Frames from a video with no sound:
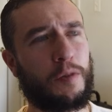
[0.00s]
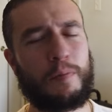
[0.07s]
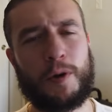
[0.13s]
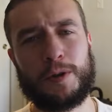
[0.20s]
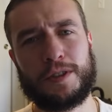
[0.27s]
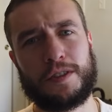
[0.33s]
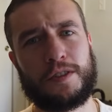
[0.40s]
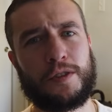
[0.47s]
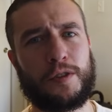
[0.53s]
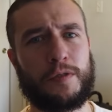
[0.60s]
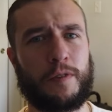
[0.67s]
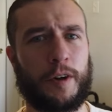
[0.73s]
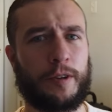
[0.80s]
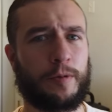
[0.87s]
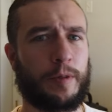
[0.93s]
are a multitude
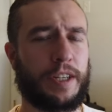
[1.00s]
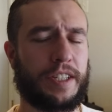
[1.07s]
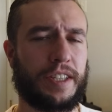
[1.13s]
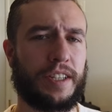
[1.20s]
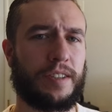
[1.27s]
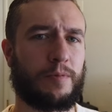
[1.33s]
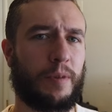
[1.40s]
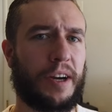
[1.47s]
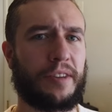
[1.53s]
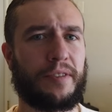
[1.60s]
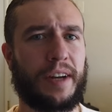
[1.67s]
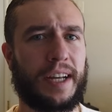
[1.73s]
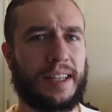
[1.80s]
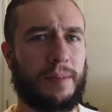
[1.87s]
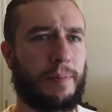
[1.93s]
of other reasons why they're
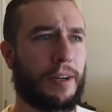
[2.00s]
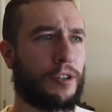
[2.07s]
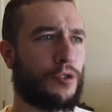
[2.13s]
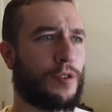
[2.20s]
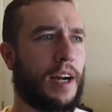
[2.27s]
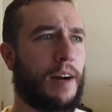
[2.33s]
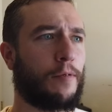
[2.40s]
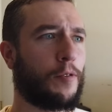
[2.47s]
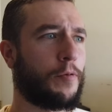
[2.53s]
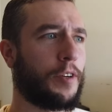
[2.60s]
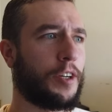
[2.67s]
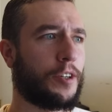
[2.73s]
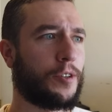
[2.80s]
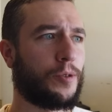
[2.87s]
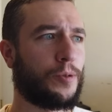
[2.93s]
not the best travel
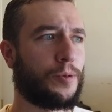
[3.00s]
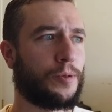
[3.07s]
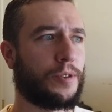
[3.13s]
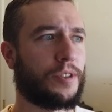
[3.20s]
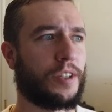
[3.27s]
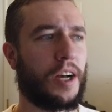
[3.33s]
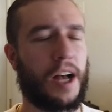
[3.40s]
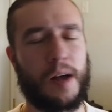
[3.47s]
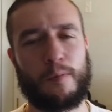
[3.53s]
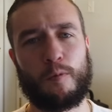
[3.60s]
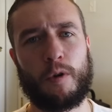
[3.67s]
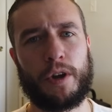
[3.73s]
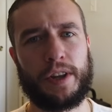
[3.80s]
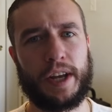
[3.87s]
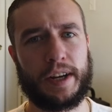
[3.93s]
vehicles.
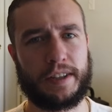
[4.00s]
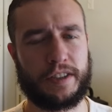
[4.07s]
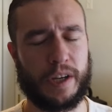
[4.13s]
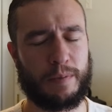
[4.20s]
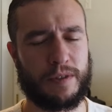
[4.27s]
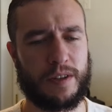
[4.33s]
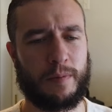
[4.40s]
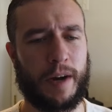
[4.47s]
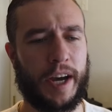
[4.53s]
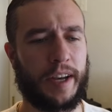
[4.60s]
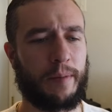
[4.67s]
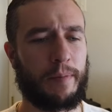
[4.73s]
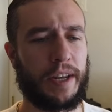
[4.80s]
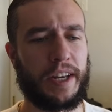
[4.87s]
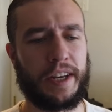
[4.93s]
One that jumps to mind
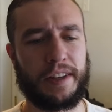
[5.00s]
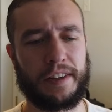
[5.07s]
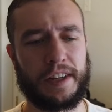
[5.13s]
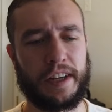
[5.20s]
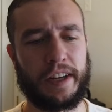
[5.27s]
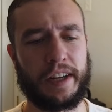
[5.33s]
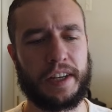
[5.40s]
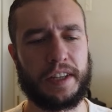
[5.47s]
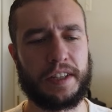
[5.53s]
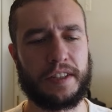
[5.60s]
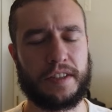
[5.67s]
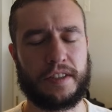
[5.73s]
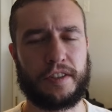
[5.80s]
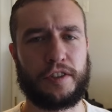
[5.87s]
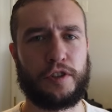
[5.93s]
immediately
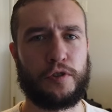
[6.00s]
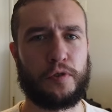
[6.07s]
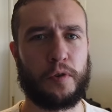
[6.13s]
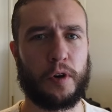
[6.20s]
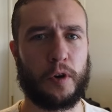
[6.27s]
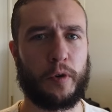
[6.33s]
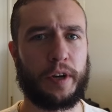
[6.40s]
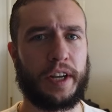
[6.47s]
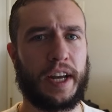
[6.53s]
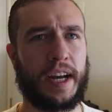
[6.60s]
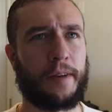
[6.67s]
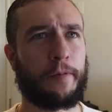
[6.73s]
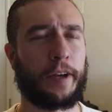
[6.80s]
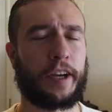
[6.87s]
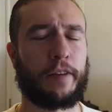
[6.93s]
is you are going to
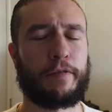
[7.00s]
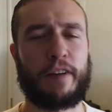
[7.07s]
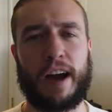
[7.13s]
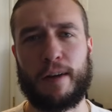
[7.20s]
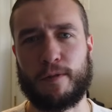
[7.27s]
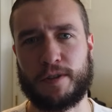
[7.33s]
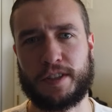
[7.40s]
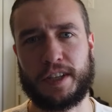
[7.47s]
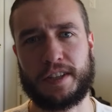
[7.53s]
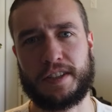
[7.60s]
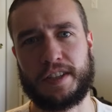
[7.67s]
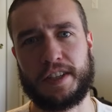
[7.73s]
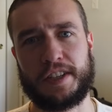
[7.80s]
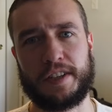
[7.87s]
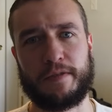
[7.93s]
have like a 5 or 6
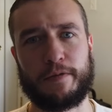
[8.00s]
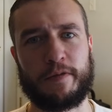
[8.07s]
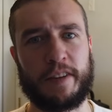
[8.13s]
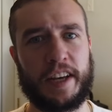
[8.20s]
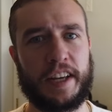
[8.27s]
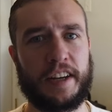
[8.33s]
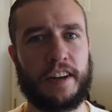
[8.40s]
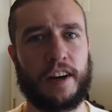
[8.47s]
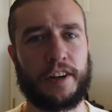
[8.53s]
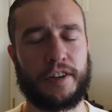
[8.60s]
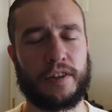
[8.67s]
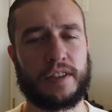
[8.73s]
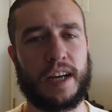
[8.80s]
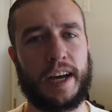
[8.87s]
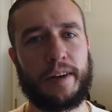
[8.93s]
digit VIN on
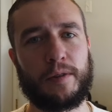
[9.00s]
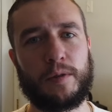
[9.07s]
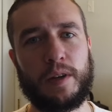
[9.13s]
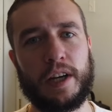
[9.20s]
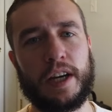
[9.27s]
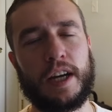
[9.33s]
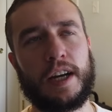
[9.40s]
your title.